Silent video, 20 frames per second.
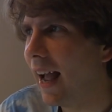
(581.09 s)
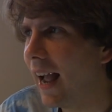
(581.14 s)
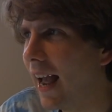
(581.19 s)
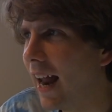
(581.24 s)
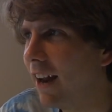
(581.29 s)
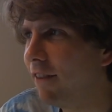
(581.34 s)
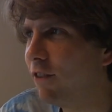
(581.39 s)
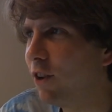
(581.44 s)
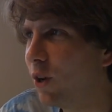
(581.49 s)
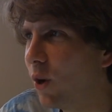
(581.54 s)

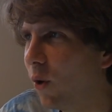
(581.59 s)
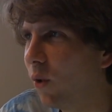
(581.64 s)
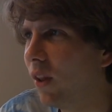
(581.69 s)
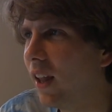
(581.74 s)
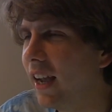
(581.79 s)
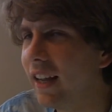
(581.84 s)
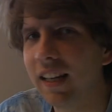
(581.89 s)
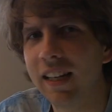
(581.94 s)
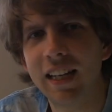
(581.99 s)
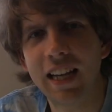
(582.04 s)
And if you don't
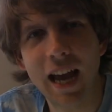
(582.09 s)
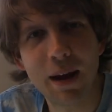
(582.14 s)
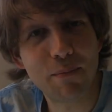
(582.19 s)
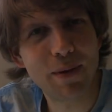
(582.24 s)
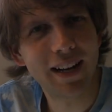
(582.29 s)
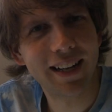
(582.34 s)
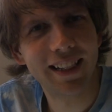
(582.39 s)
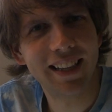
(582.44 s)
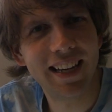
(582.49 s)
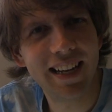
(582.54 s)
like
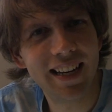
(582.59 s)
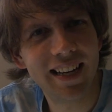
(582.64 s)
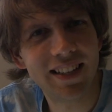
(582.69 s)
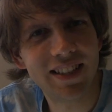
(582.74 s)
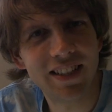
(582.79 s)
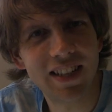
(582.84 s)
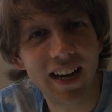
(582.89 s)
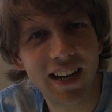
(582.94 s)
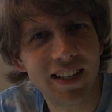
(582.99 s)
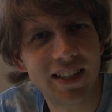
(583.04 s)

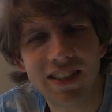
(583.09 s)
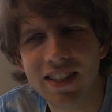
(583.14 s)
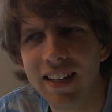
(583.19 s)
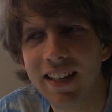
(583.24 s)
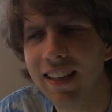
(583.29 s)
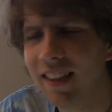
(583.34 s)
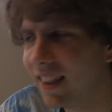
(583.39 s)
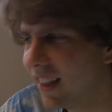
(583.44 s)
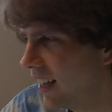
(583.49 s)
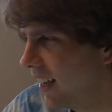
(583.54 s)
chemically
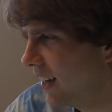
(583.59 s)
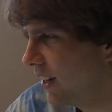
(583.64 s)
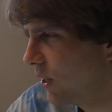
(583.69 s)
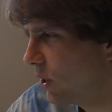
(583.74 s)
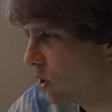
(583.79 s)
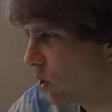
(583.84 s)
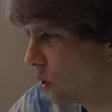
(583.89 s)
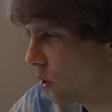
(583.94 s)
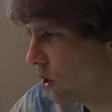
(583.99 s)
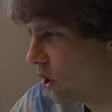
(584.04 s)
tasting
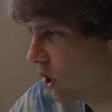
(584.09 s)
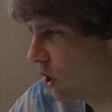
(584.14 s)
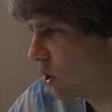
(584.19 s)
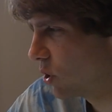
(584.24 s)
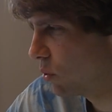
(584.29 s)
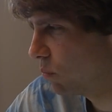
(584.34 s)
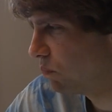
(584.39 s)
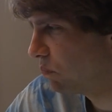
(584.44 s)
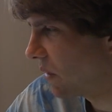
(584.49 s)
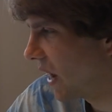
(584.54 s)
things, or just,
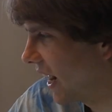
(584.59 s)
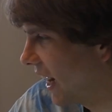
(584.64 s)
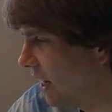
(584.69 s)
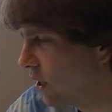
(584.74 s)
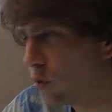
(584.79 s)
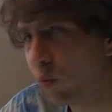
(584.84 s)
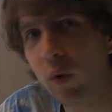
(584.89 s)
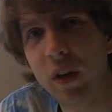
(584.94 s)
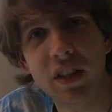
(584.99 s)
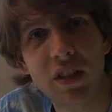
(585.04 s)
I
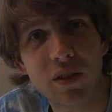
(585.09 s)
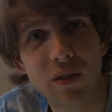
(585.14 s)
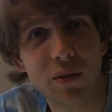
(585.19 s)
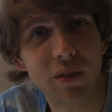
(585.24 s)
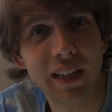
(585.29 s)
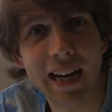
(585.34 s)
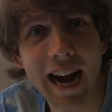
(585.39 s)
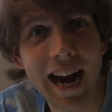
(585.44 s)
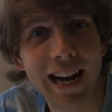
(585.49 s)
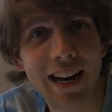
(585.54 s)
guess
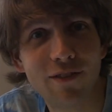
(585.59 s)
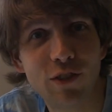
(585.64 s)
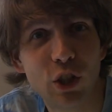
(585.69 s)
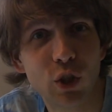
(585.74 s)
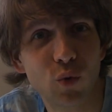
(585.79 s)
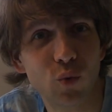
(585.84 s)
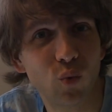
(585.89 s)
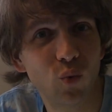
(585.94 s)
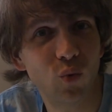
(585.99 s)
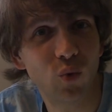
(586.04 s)
what's kind of
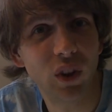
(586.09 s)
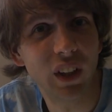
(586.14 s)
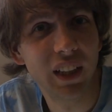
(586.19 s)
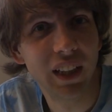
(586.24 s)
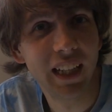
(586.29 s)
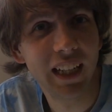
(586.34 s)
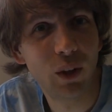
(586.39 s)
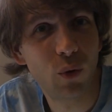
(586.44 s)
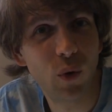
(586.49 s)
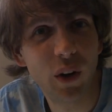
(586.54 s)
just
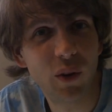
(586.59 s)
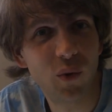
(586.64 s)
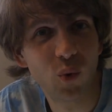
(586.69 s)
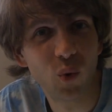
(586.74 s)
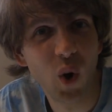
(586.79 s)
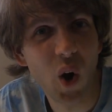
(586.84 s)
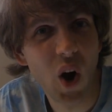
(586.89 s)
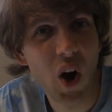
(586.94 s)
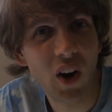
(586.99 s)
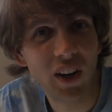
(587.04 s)
liquid
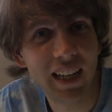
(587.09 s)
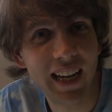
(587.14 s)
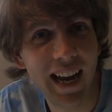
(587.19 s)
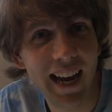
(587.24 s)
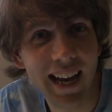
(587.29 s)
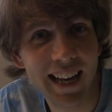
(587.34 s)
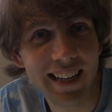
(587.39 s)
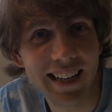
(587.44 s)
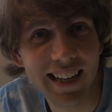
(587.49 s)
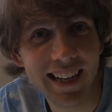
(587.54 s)
raw
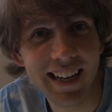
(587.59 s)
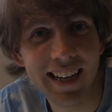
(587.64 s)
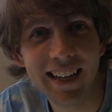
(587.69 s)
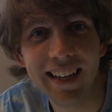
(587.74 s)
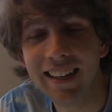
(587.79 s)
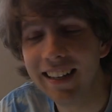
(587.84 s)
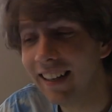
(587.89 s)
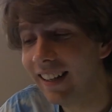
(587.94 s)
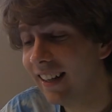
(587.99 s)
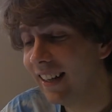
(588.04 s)

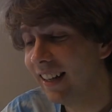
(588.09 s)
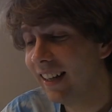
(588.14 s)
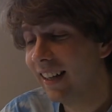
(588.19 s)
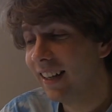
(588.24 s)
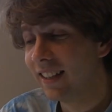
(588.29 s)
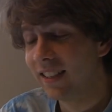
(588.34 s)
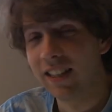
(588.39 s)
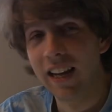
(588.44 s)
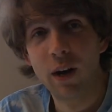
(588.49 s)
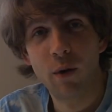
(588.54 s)
candy,
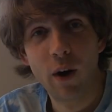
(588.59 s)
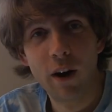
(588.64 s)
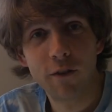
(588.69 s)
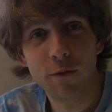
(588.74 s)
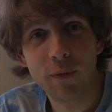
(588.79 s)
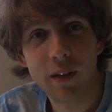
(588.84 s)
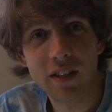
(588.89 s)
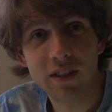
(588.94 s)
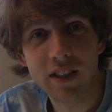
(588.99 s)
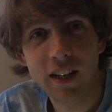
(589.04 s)
stay away
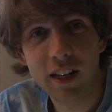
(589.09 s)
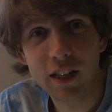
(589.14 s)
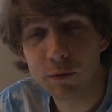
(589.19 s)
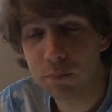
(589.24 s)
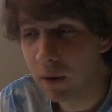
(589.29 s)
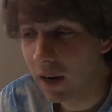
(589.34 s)
from these things.